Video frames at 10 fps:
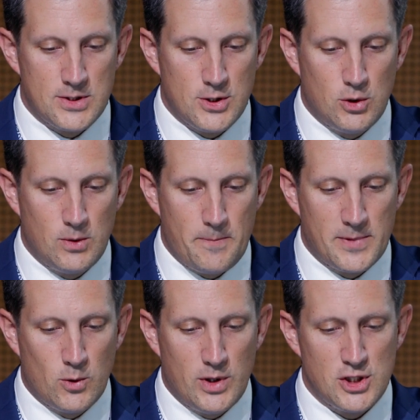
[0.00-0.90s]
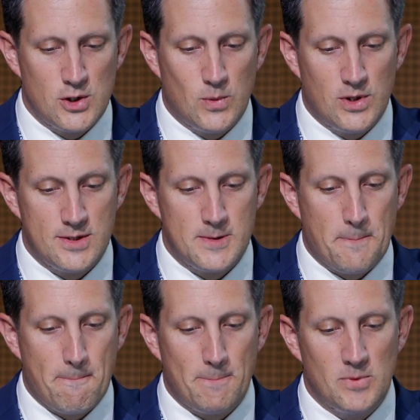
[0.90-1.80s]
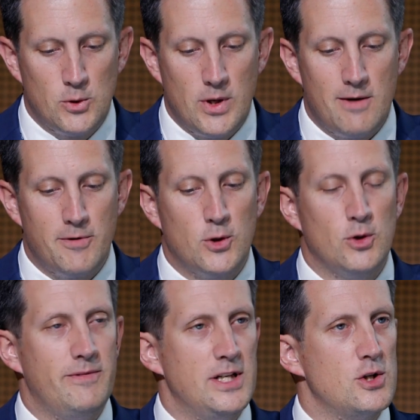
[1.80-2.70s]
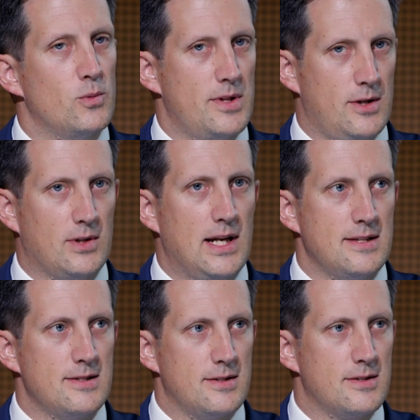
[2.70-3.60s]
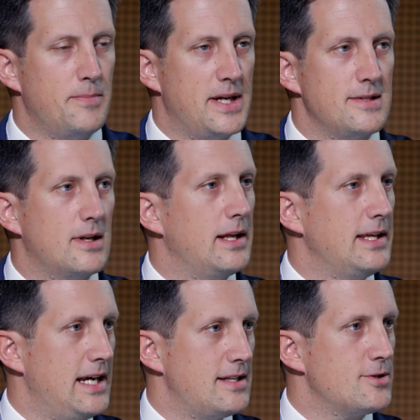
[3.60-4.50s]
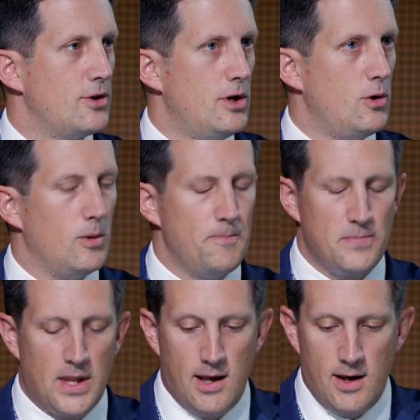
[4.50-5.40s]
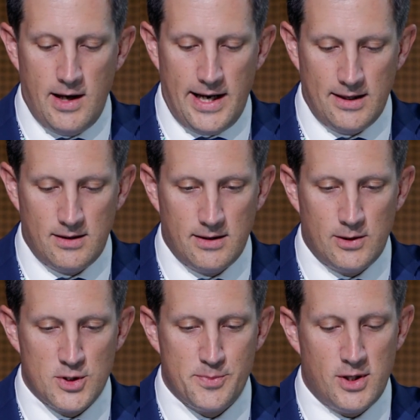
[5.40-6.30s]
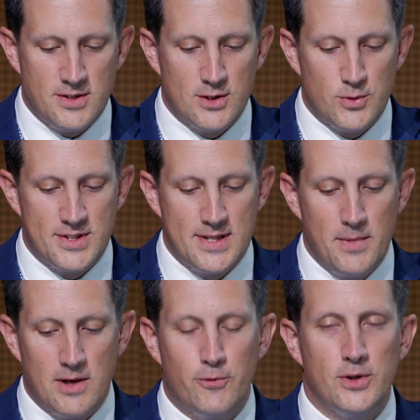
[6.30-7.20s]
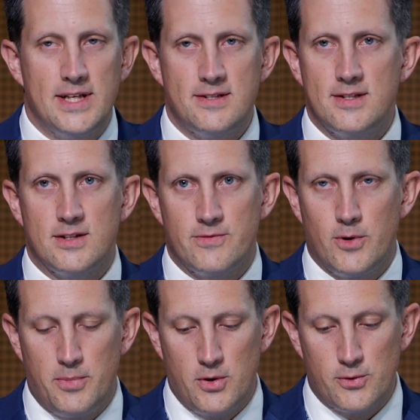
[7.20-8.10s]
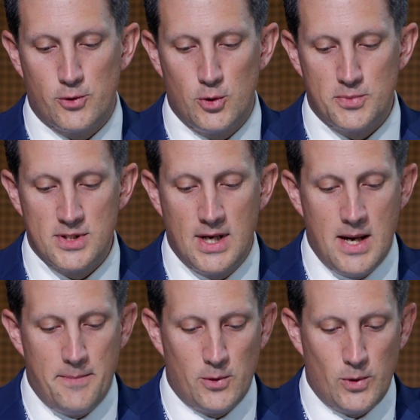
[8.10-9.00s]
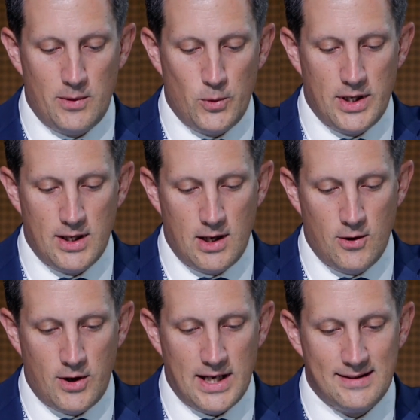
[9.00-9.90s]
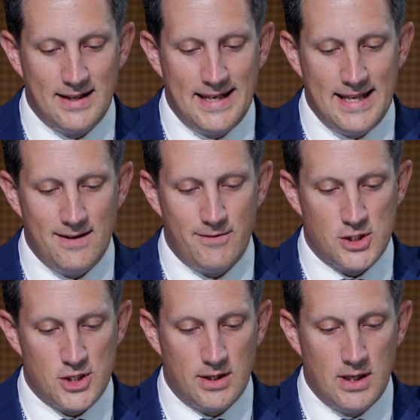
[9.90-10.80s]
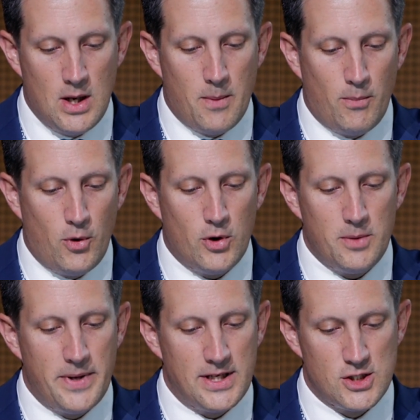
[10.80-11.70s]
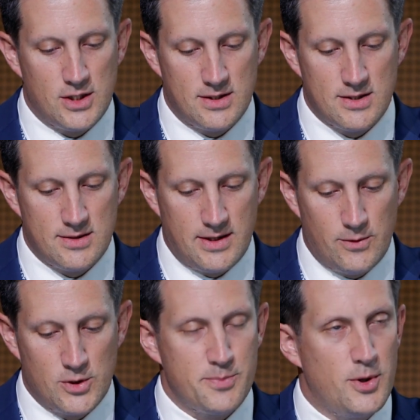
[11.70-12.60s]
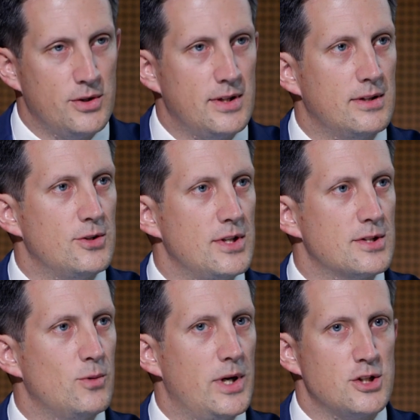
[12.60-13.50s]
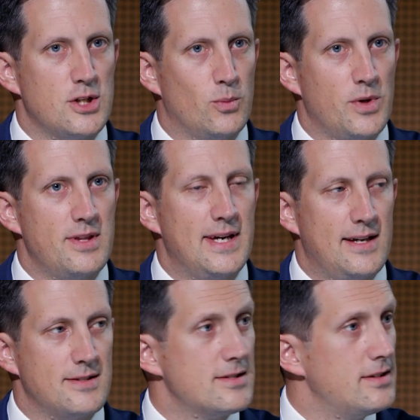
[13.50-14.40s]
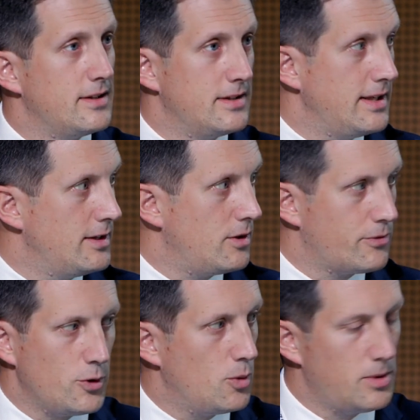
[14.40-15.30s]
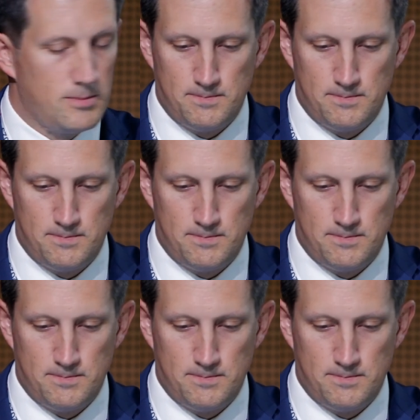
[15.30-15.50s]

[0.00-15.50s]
So the question was, do you have a good vision without glasses? Basically, yes or no. And the responses were similar for distance for both groups, but when we look at the near vision, more patients responded to this question with yes in the EDOF group.